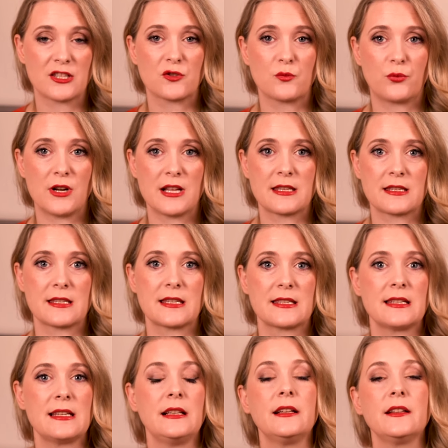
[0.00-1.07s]
spreads,
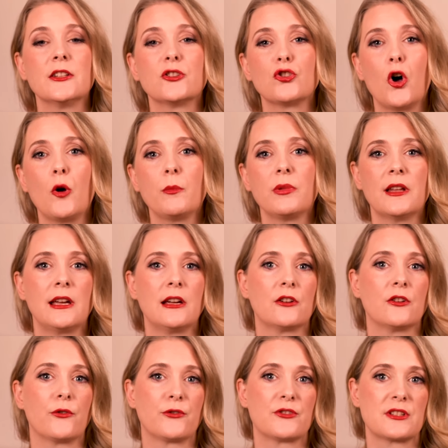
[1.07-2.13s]
sealing the top
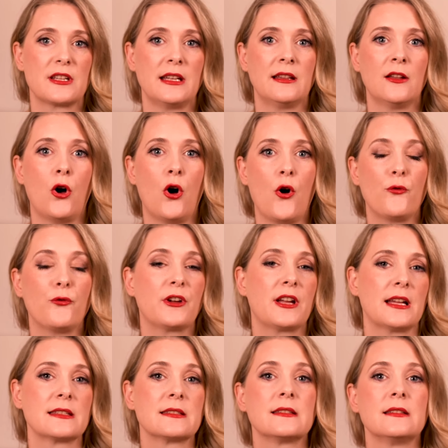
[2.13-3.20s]
layer of skin off
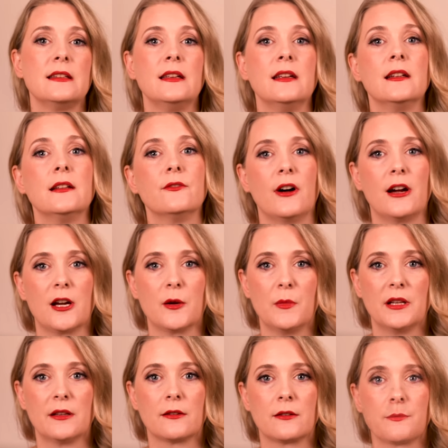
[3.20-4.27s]
against the
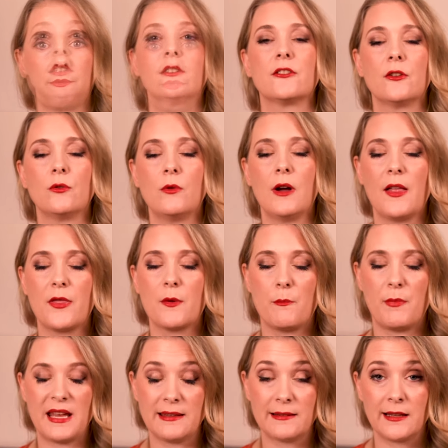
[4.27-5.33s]
environment. So at the
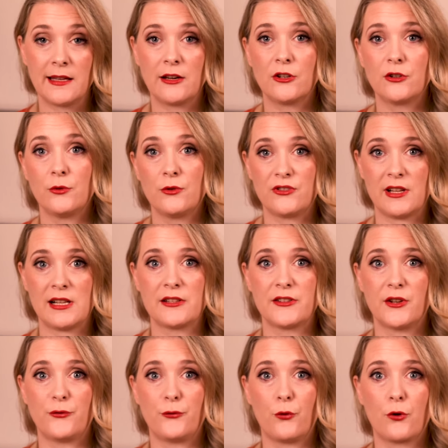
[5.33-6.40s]
base layer, new cells
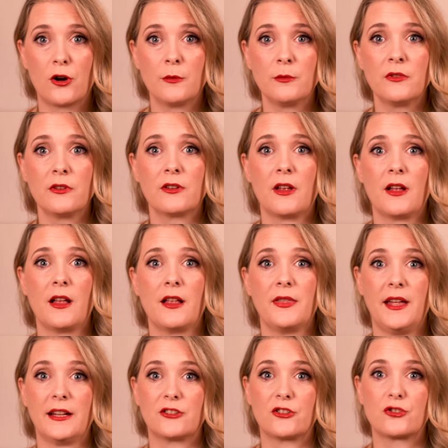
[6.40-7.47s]
are formed
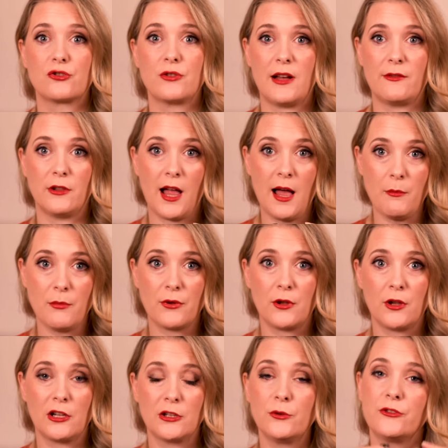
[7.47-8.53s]
that travel up,
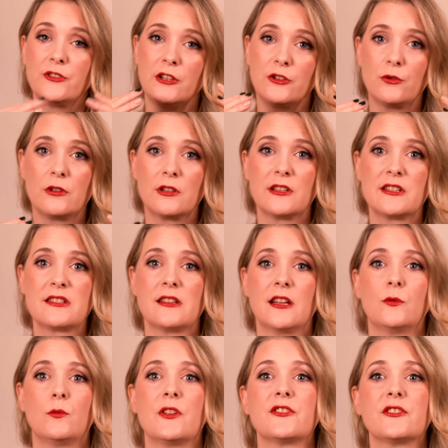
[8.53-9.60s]
lose their nucleus,
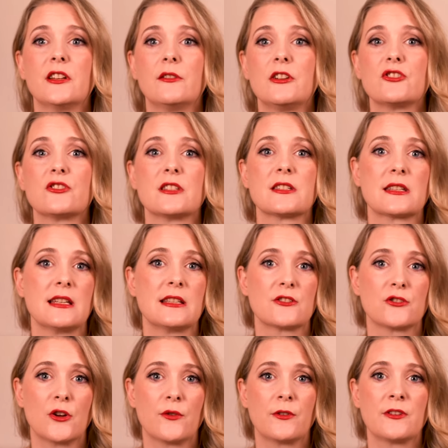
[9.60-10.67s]
and once they reach the skin
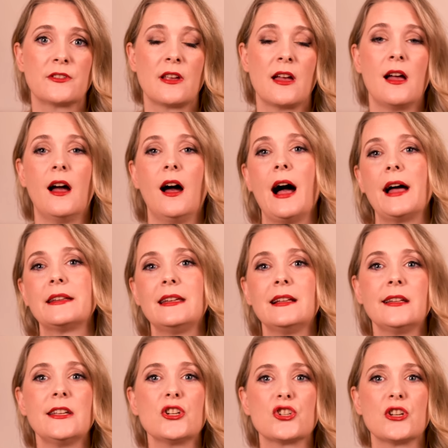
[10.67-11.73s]
surface,
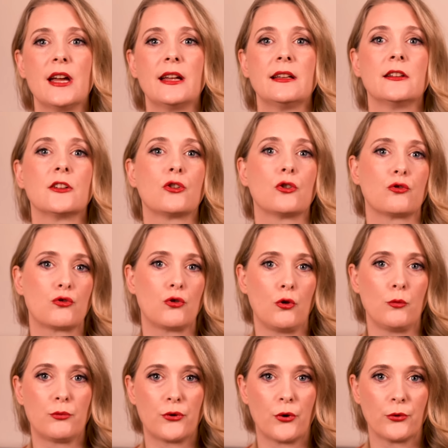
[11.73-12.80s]
ideally shed in a
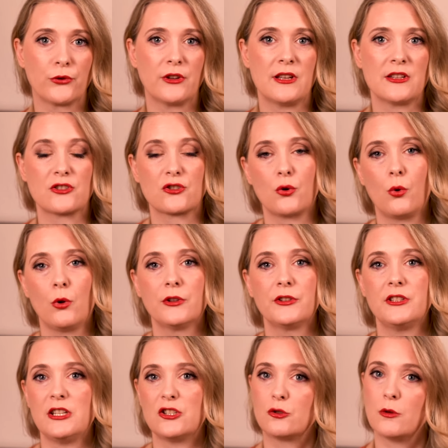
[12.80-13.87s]
controlled process called
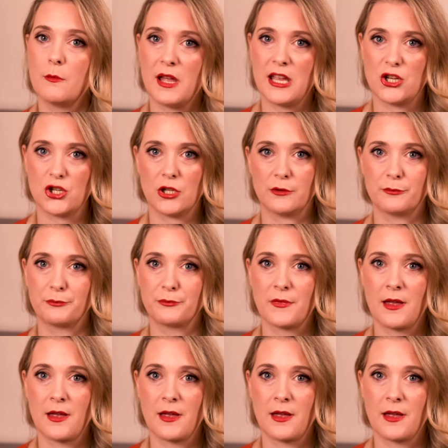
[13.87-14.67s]
desquamation.